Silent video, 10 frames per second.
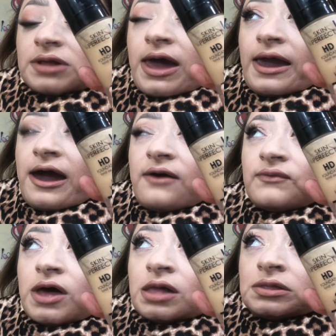I
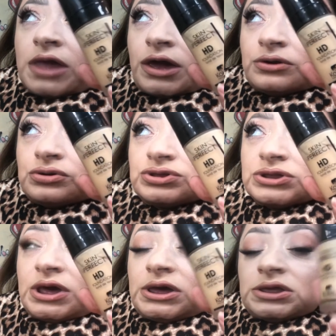have a lighter
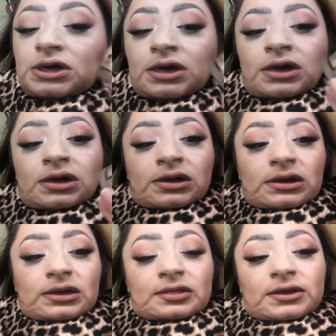shade,
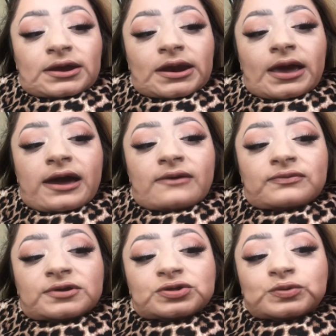and then I have
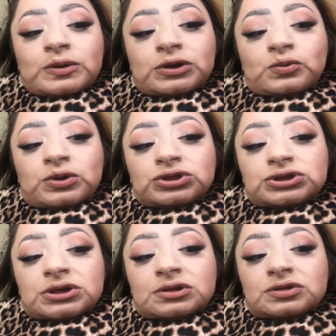this one, which
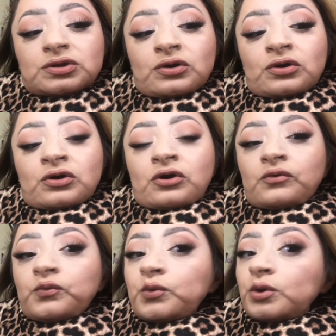is
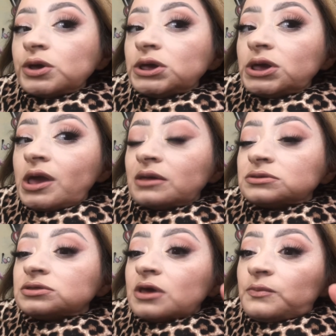
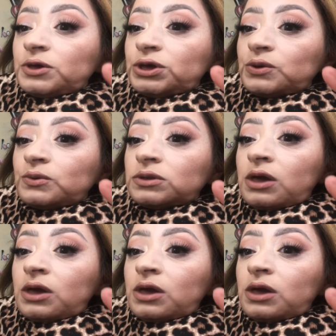40W. Now